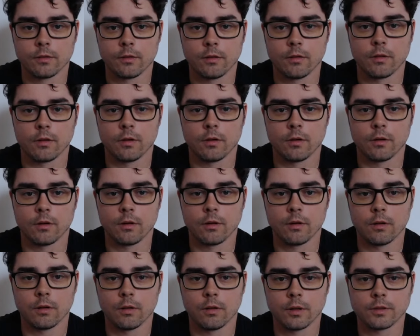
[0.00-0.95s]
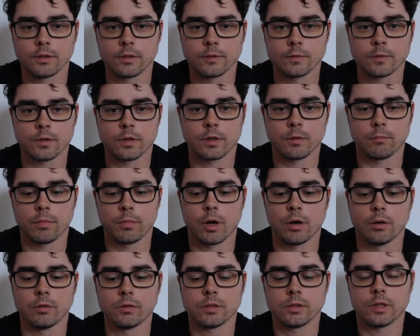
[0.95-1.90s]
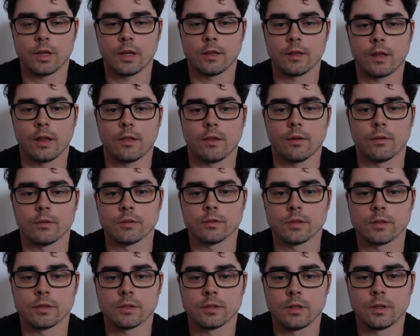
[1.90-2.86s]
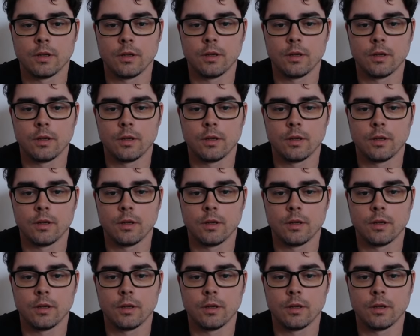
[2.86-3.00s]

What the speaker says: Or let's just return post, and then those